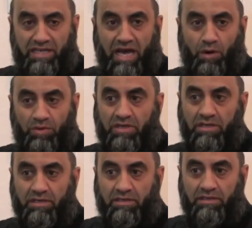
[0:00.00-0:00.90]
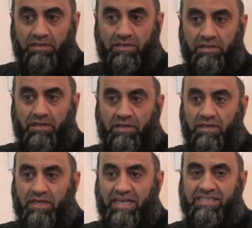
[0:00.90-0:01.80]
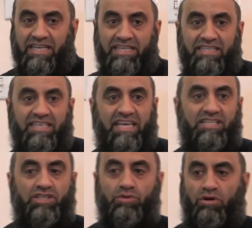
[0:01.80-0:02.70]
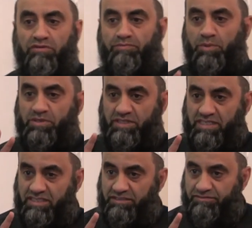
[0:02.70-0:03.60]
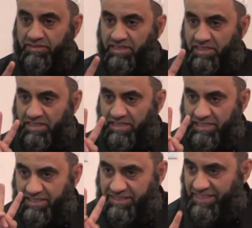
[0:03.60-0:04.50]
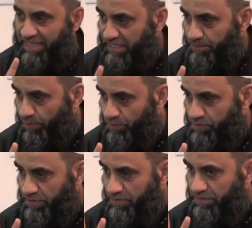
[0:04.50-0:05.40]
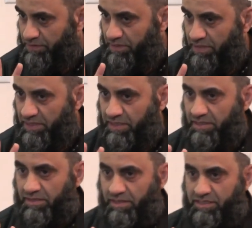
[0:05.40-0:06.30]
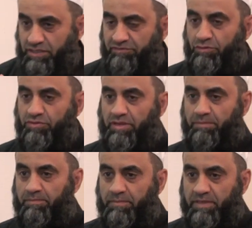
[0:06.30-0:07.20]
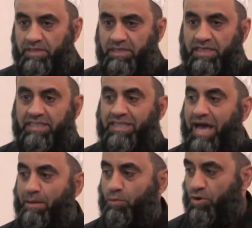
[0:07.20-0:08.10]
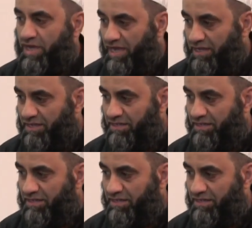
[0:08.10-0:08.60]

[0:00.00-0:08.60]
a noun is an indication of possessive second person. Let's review them. Kitabuka,